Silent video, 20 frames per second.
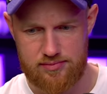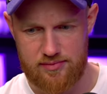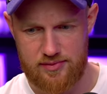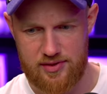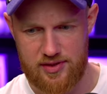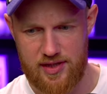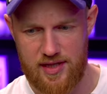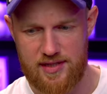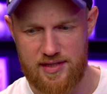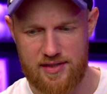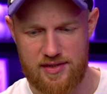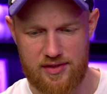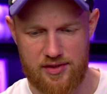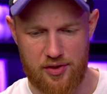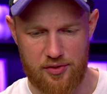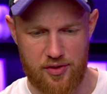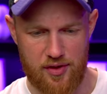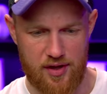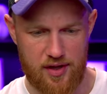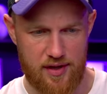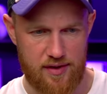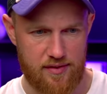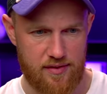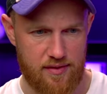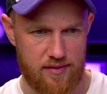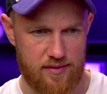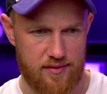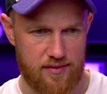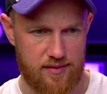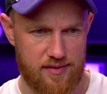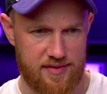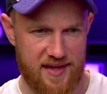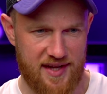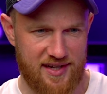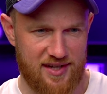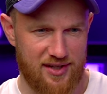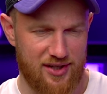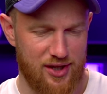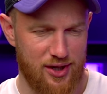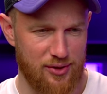So this is another thing
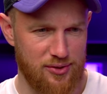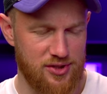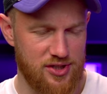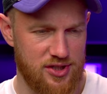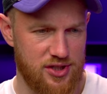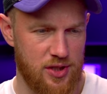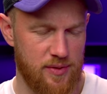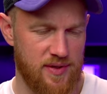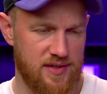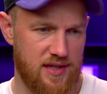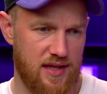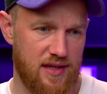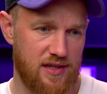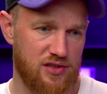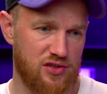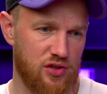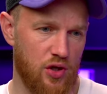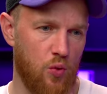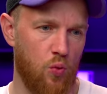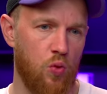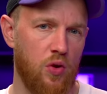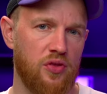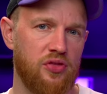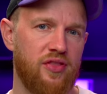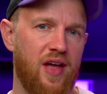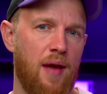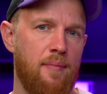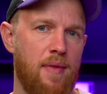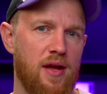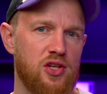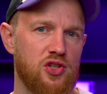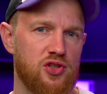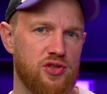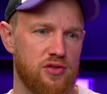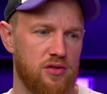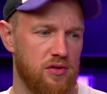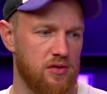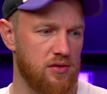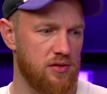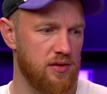that coaches do, is that they're so
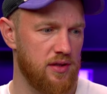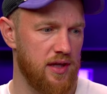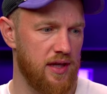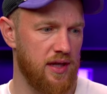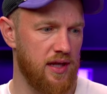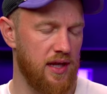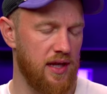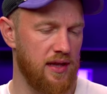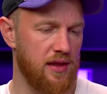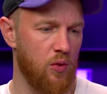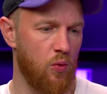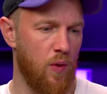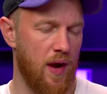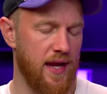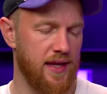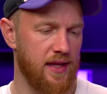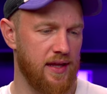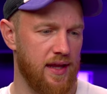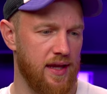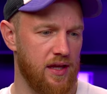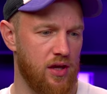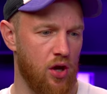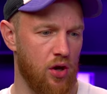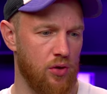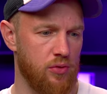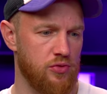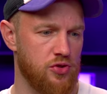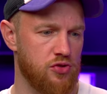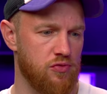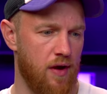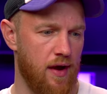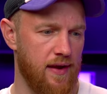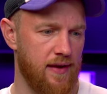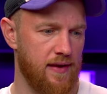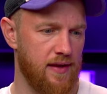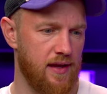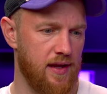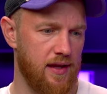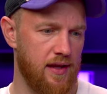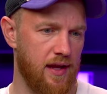one-dimensional in the way that they coach, right?
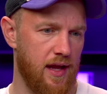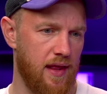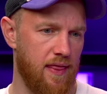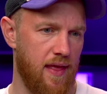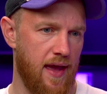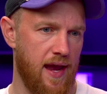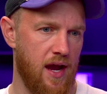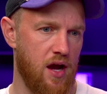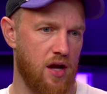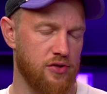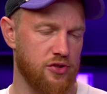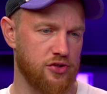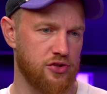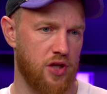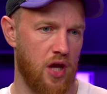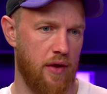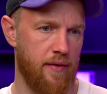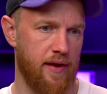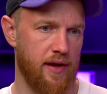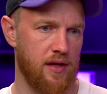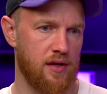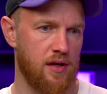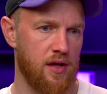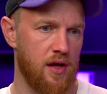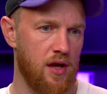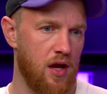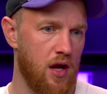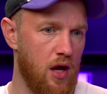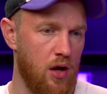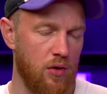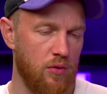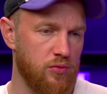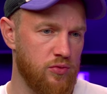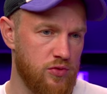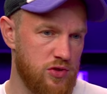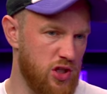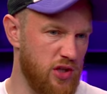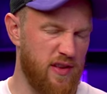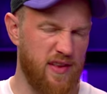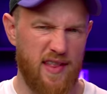In that they are just going, oh,
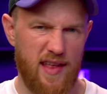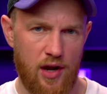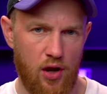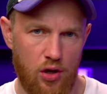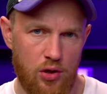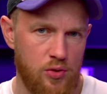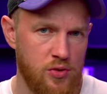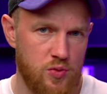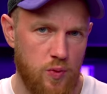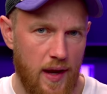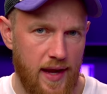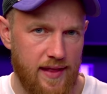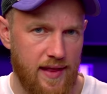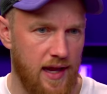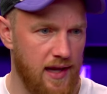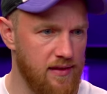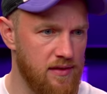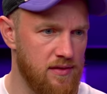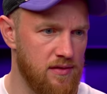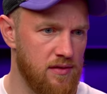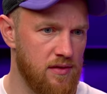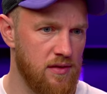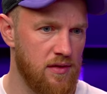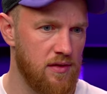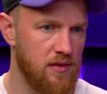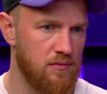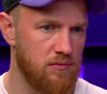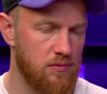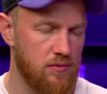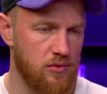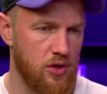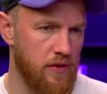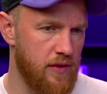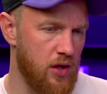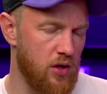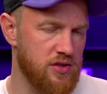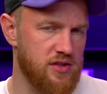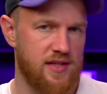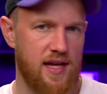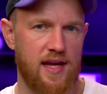so did they not lose weight then? Well, no, they
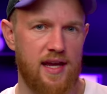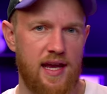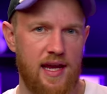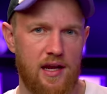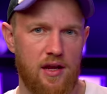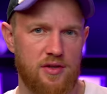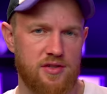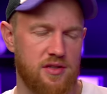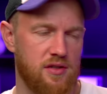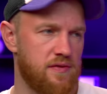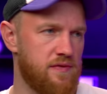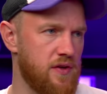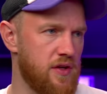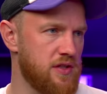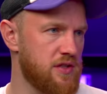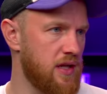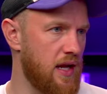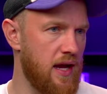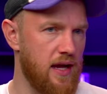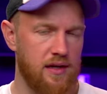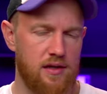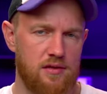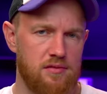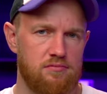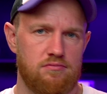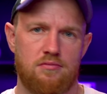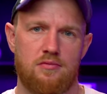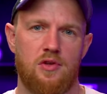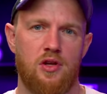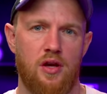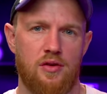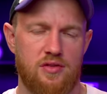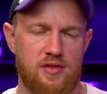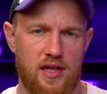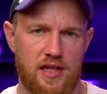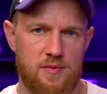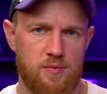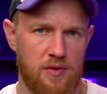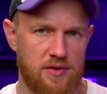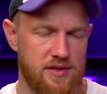lost 10 kilos in the first, like, you know,
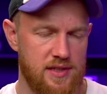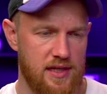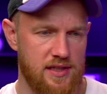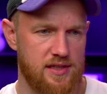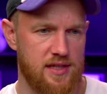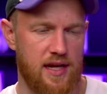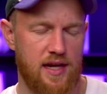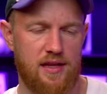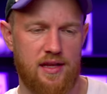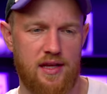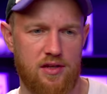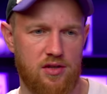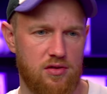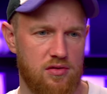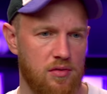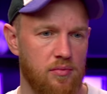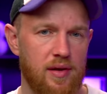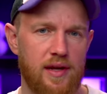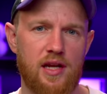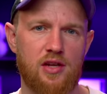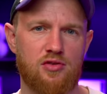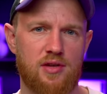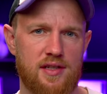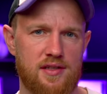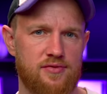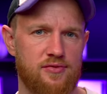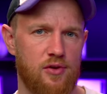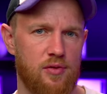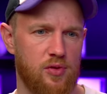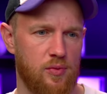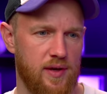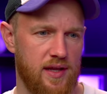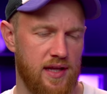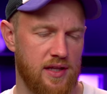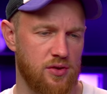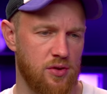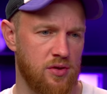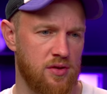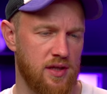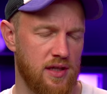6 months, let's say, and they completely transform the way they
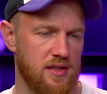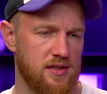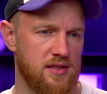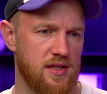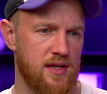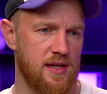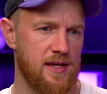do things.